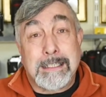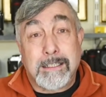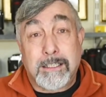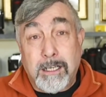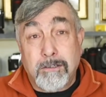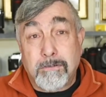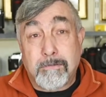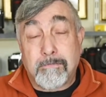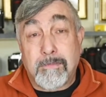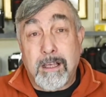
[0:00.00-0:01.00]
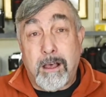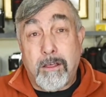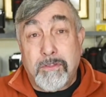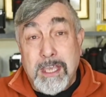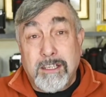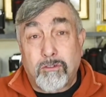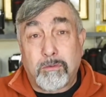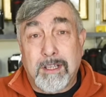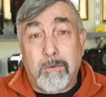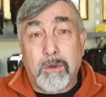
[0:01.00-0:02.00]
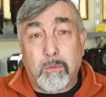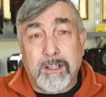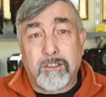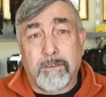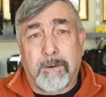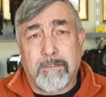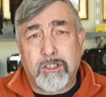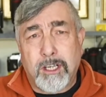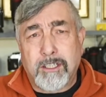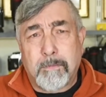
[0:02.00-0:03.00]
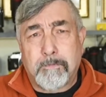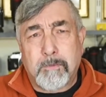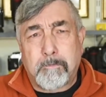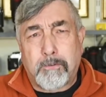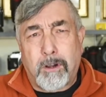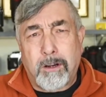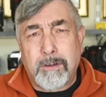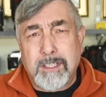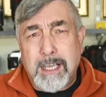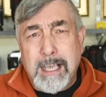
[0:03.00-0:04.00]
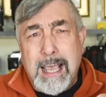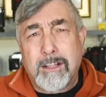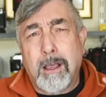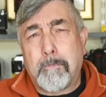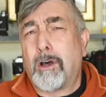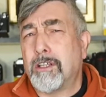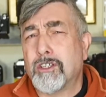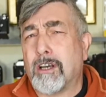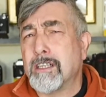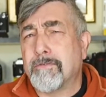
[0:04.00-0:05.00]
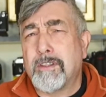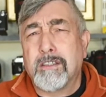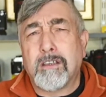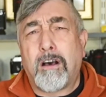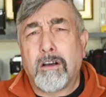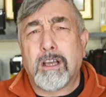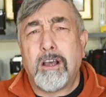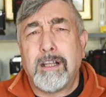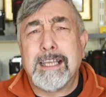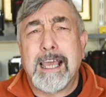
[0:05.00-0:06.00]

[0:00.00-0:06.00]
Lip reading: So, these are all done with 125 shutter priority, and I apologise for the dark early